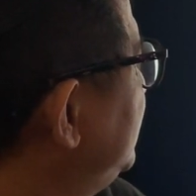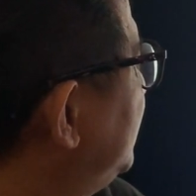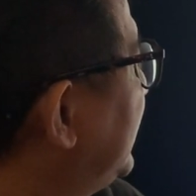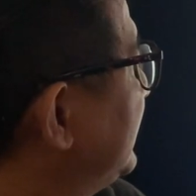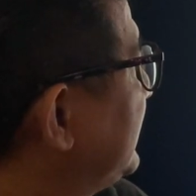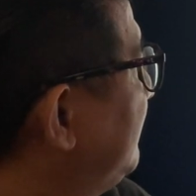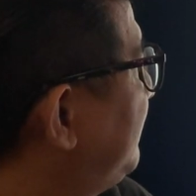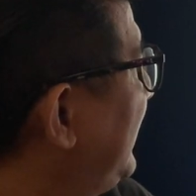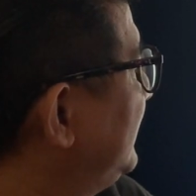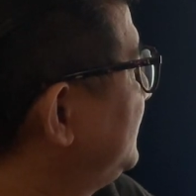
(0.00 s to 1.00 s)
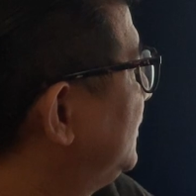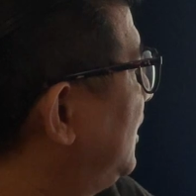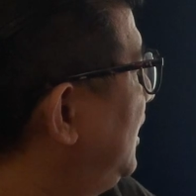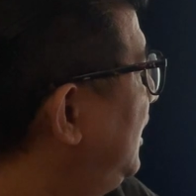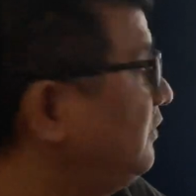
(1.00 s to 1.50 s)
you get a value
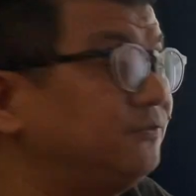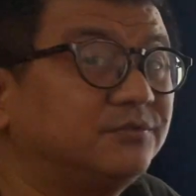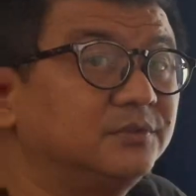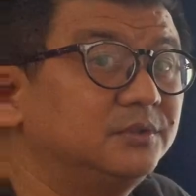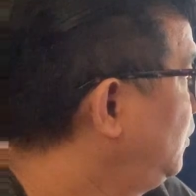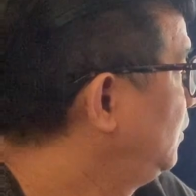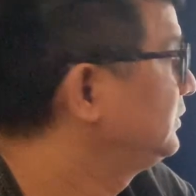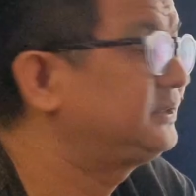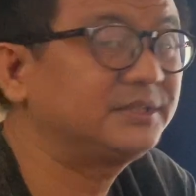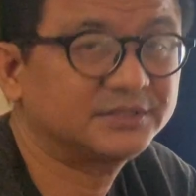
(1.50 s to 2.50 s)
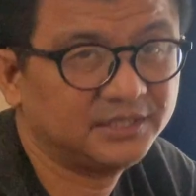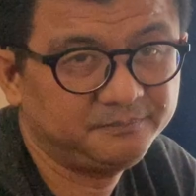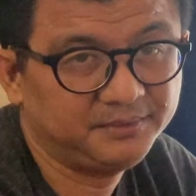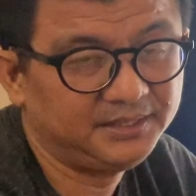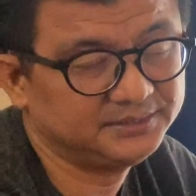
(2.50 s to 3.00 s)
of the
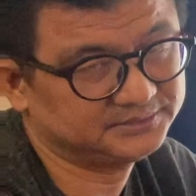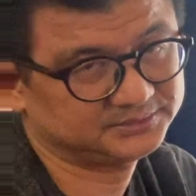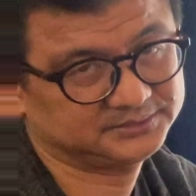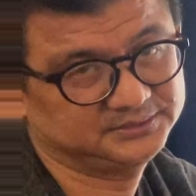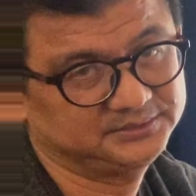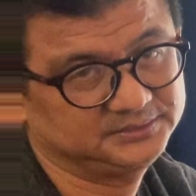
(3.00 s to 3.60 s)
same base.